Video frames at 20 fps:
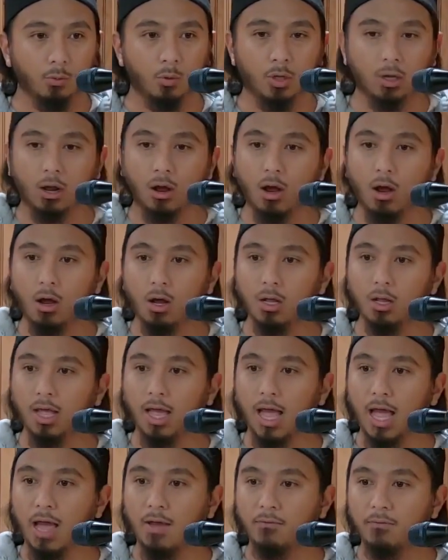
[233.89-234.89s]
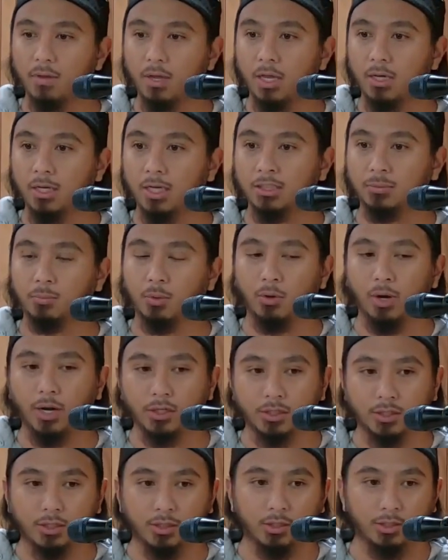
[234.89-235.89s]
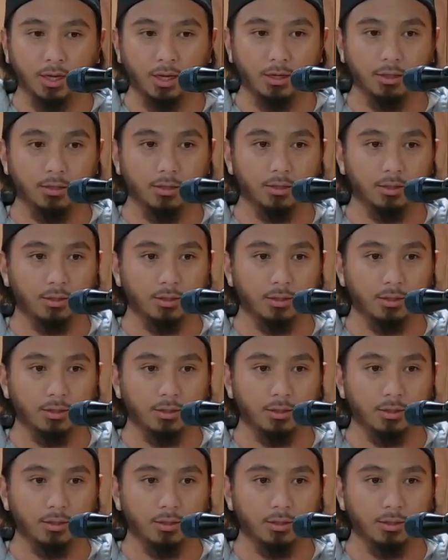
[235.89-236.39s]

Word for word: We all have an expiration date.